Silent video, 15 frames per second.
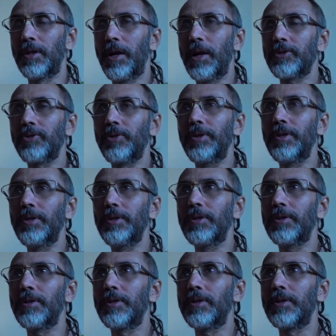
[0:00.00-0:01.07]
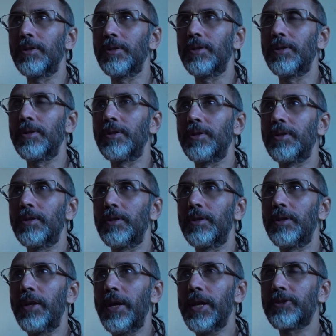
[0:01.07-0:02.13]
actually
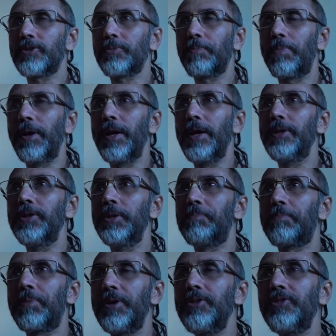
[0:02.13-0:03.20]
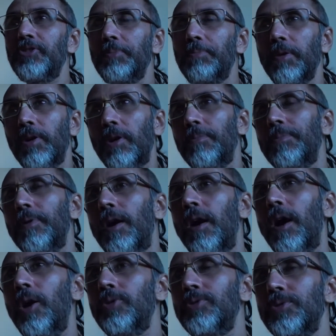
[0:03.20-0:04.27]
explain the principle of
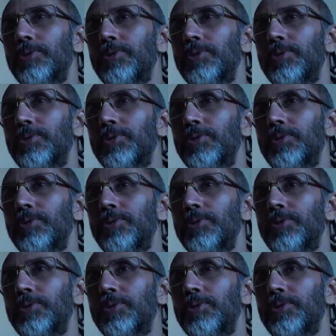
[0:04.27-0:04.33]
how